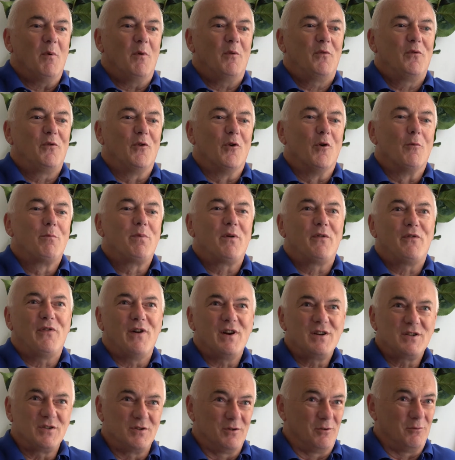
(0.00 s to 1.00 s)
For
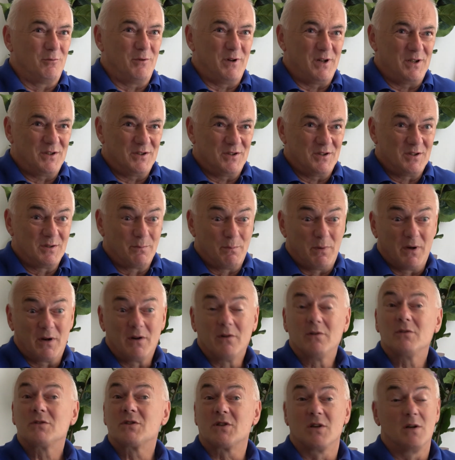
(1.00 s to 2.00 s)
professional reasons, but
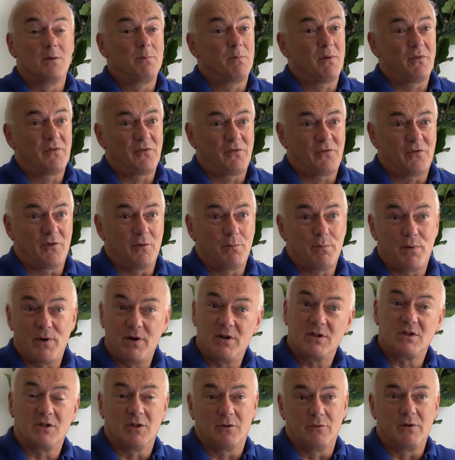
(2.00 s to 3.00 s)
also for
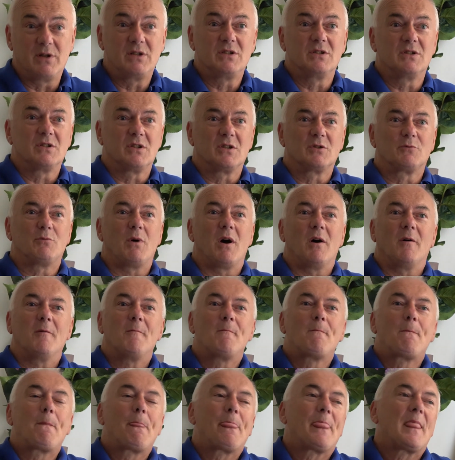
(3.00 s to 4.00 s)
personal reasons as
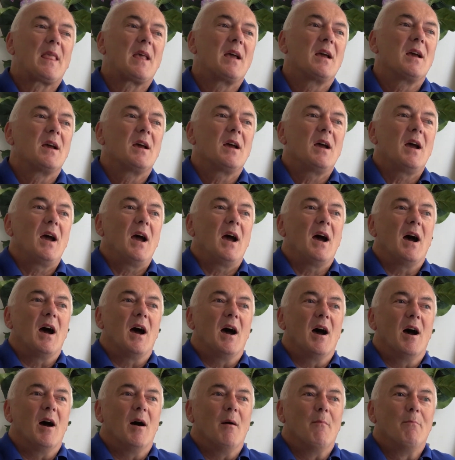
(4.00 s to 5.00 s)
well.
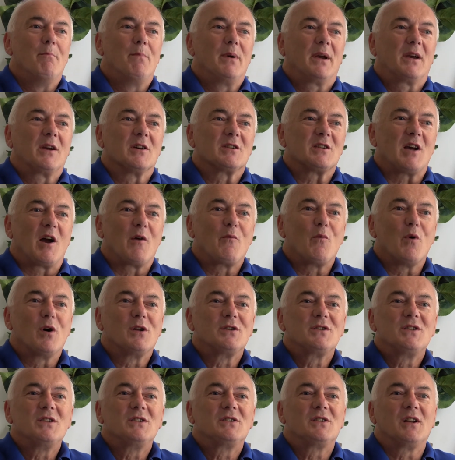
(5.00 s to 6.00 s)
Because I
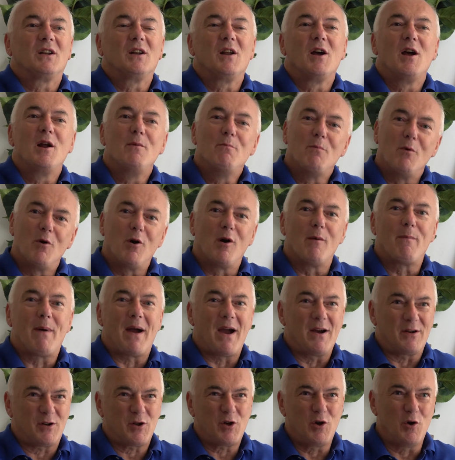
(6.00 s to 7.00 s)
wanted to learn more
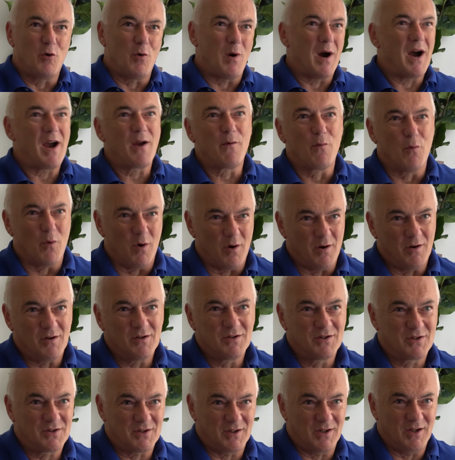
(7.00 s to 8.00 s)
about who I
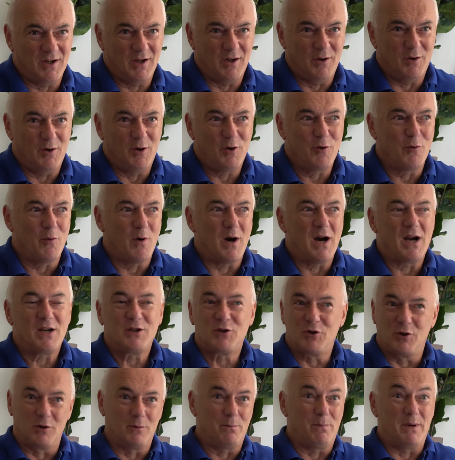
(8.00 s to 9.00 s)
was and who I
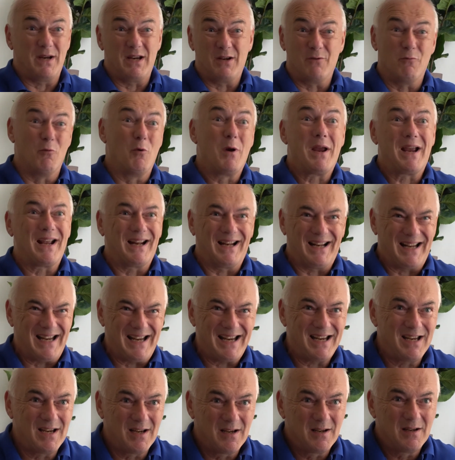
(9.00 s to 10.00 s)
should be, really.